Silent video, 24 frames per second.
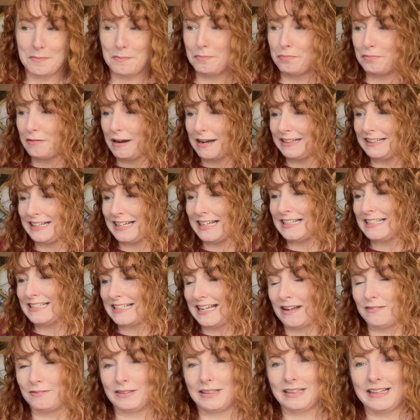breaking
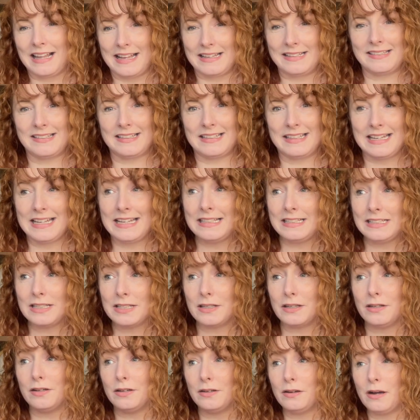down the lesson
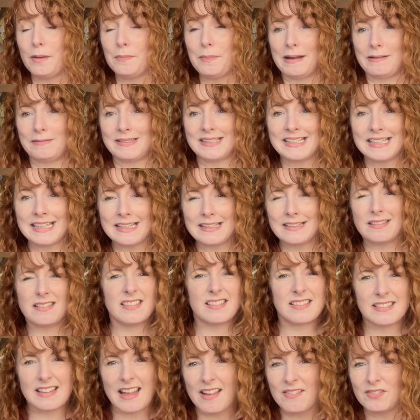into about six or
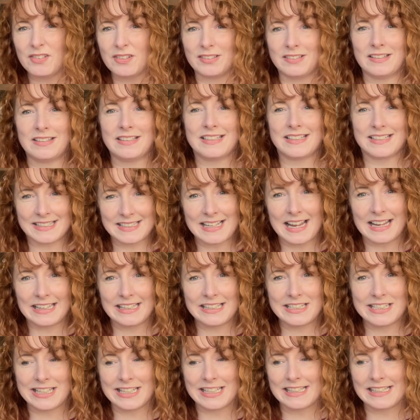seven
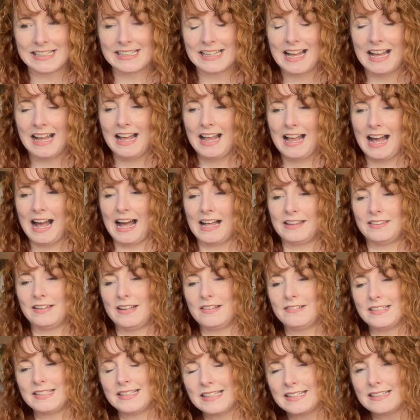stages. And
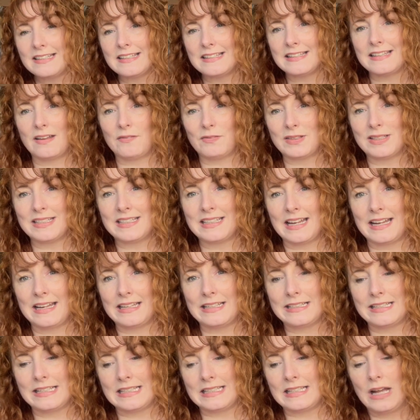those six or seven
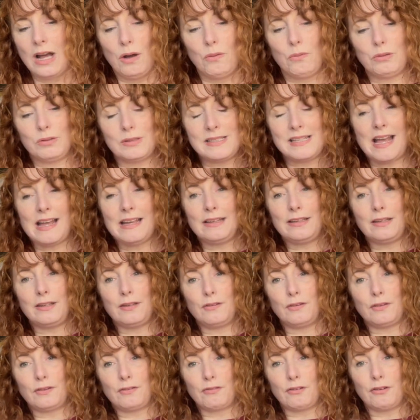stages will take
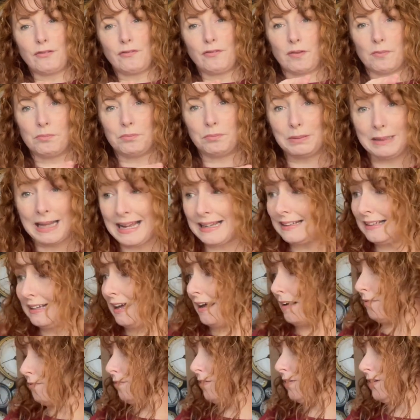you through from blank
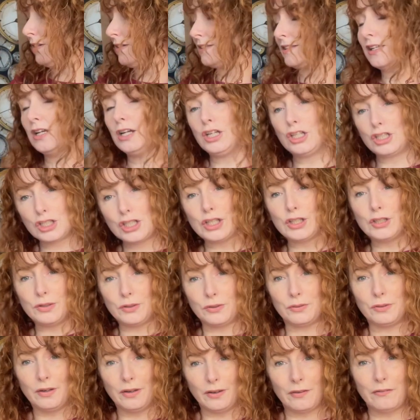canvas
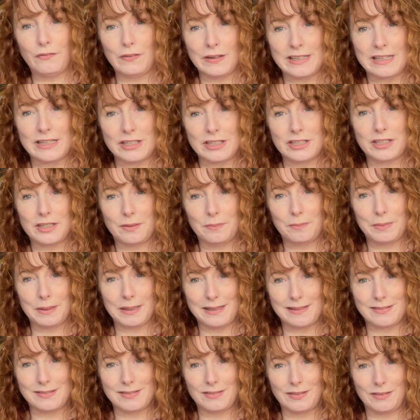to finished
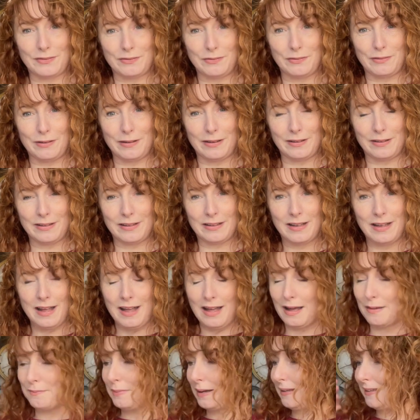piece of work.
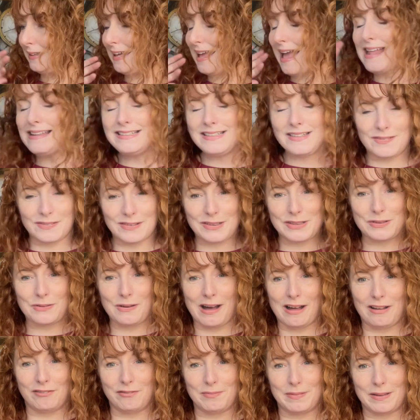And by the end of the
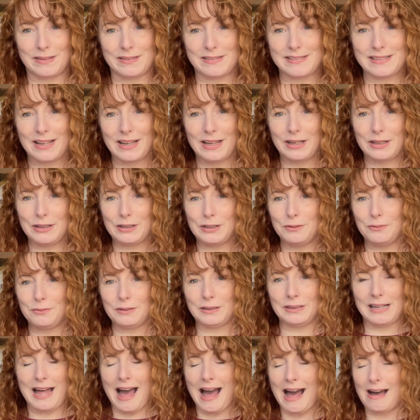12 months, you
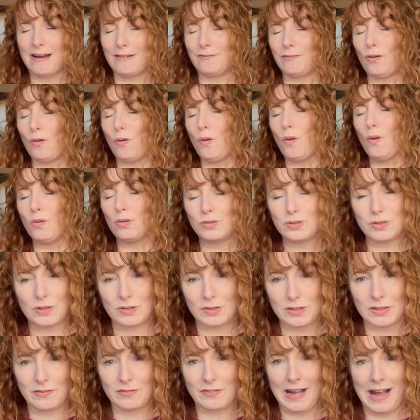will have all
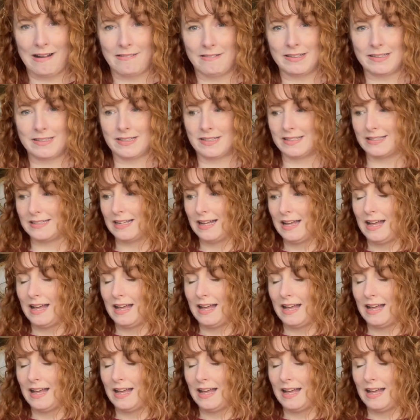sorts of characters.